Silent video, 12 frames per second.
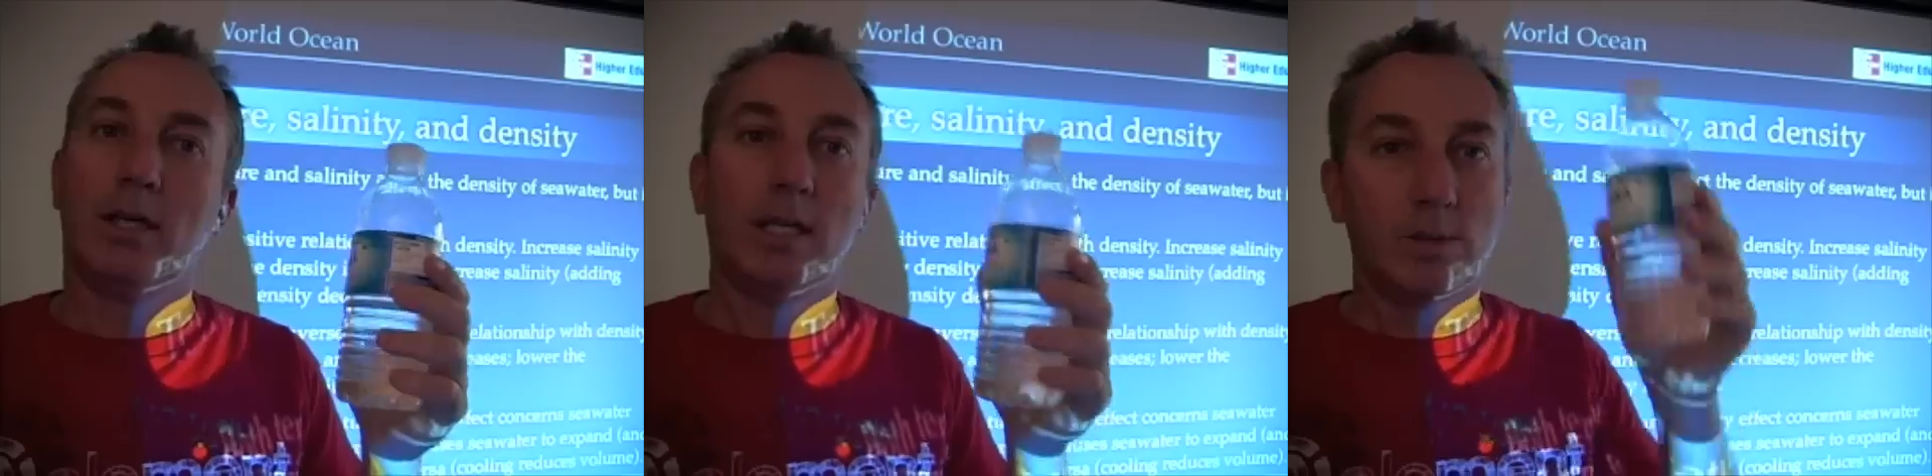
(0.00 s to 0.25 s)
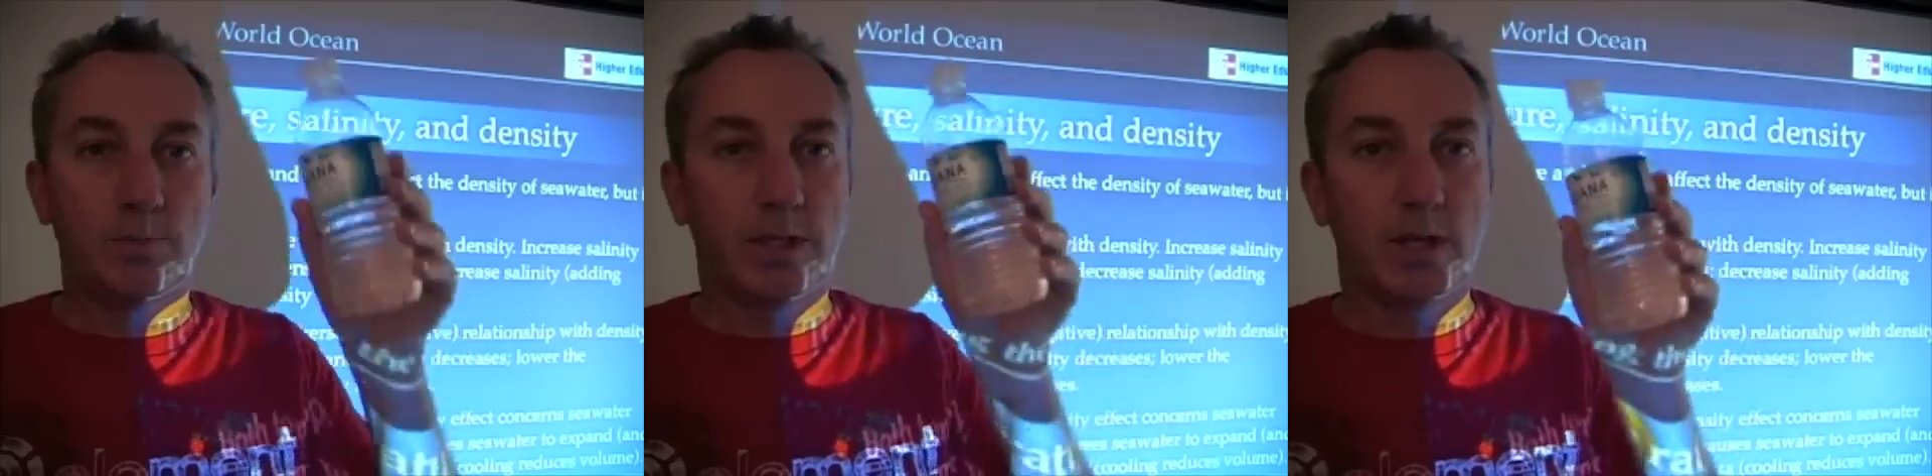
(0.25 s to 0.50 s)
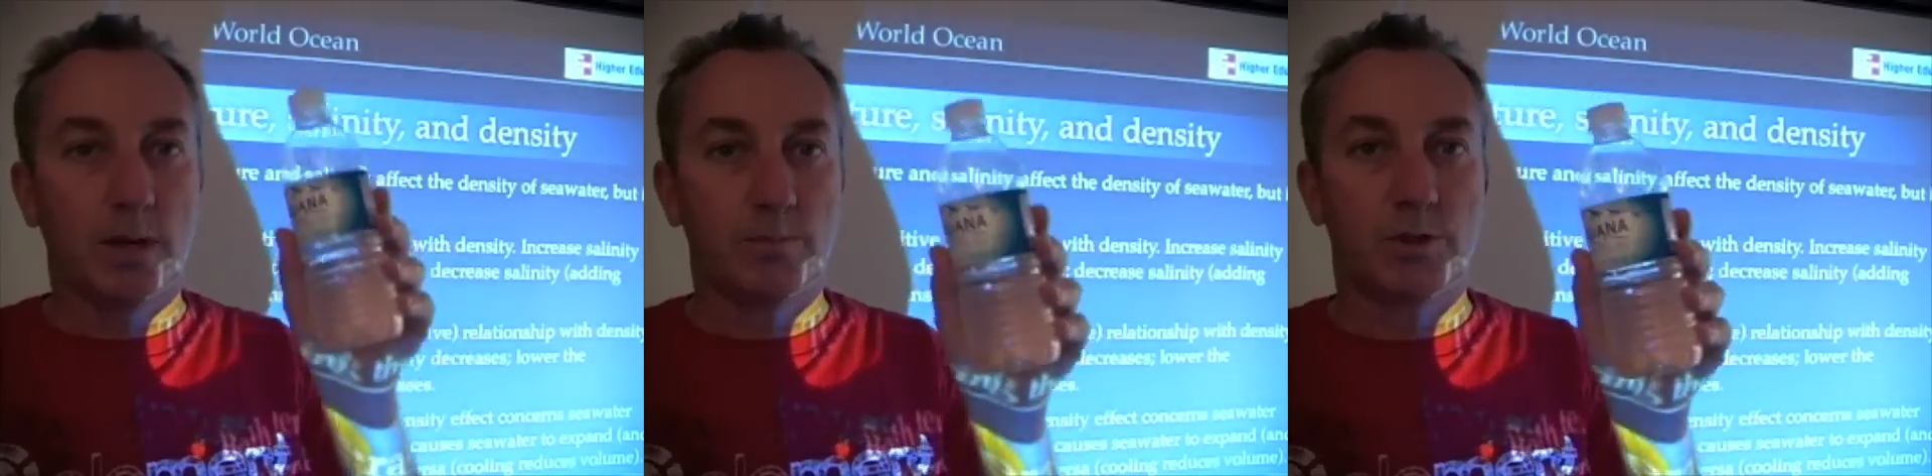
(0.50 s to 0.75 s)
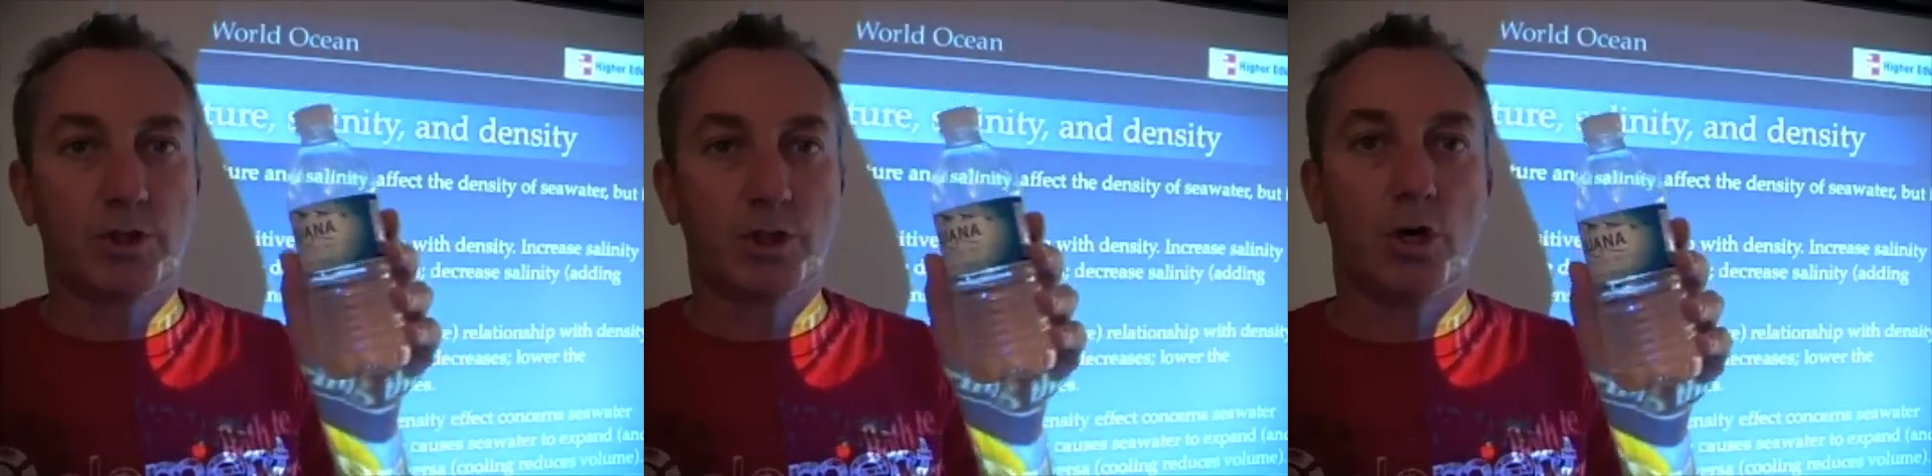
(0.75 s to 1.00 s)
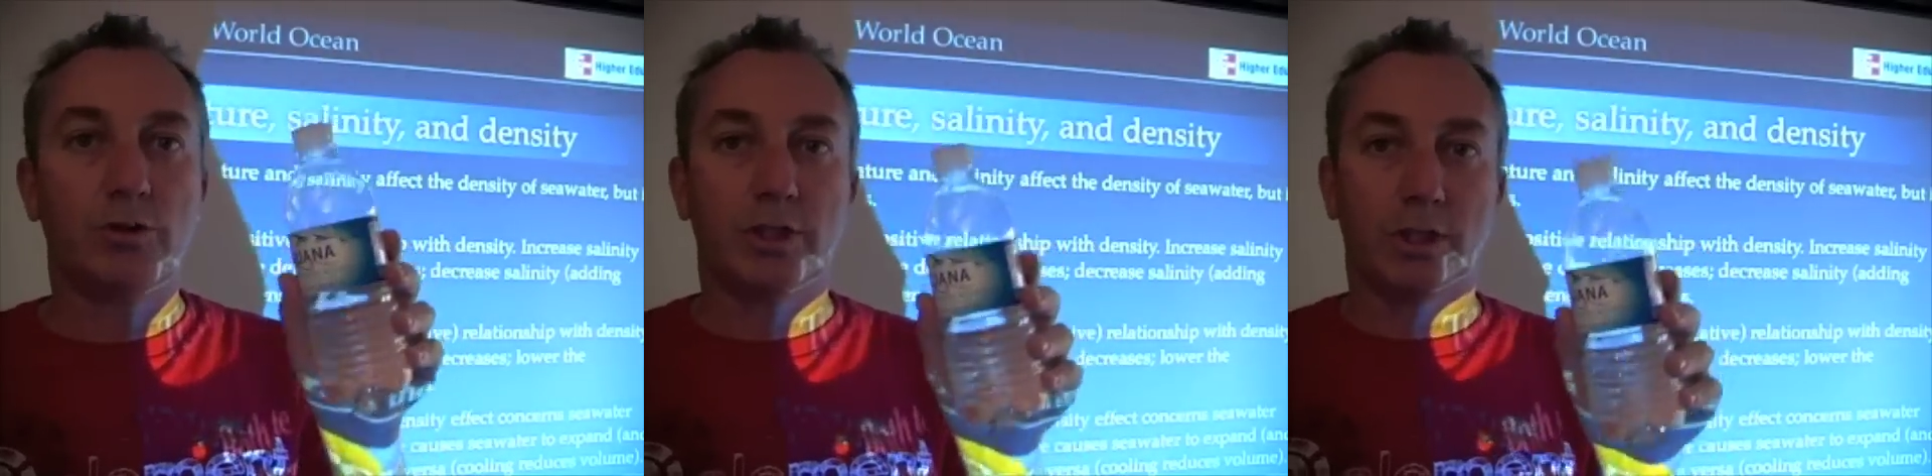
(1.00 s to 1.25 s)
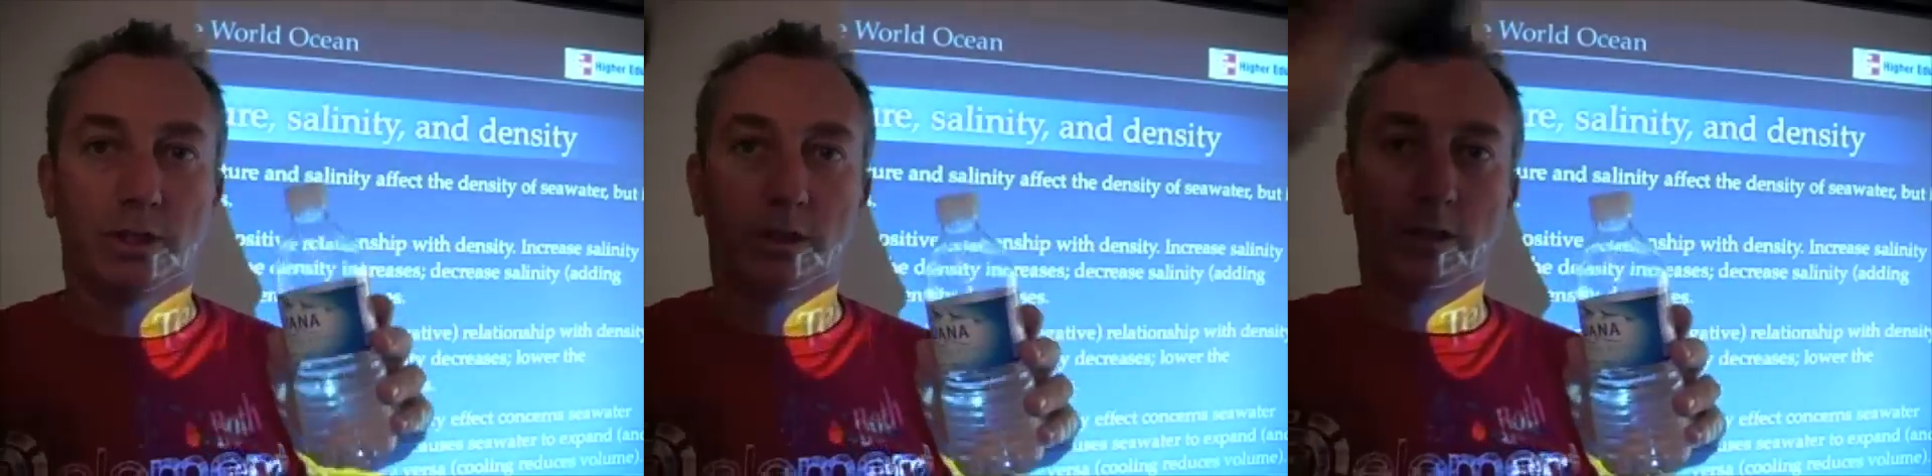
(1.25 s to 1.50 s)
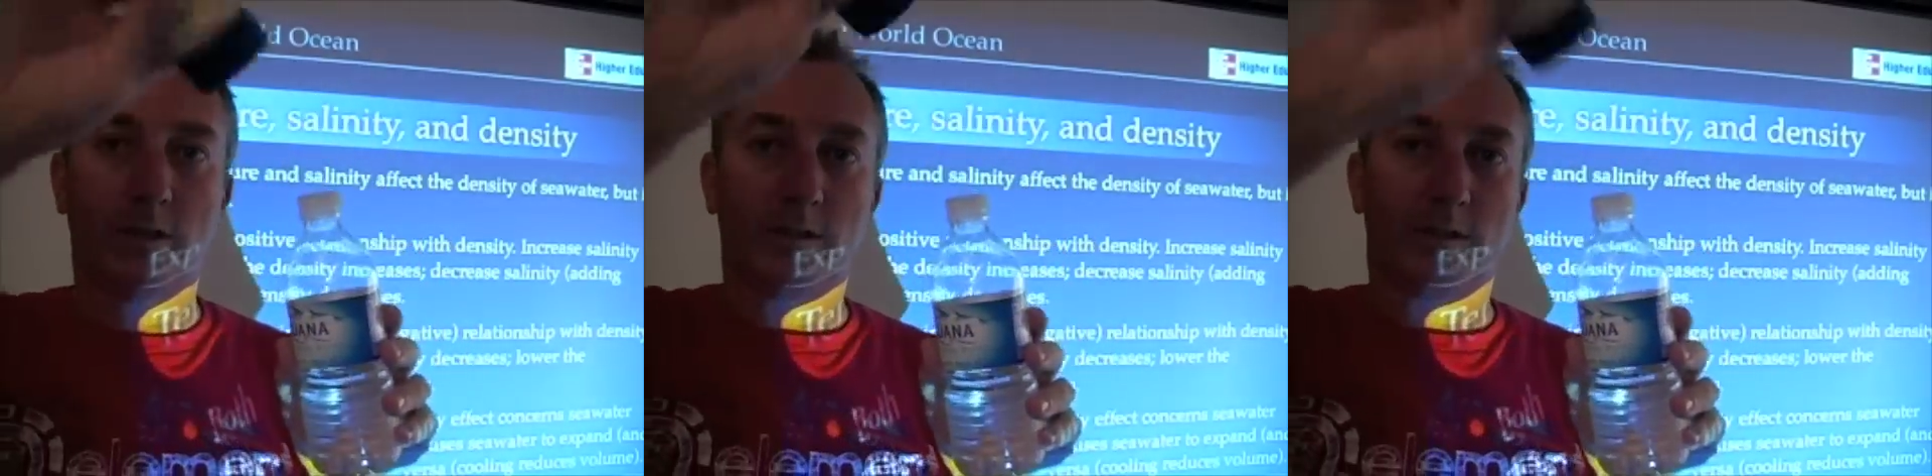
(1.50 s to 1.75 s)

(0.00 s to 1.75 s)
It's become saltier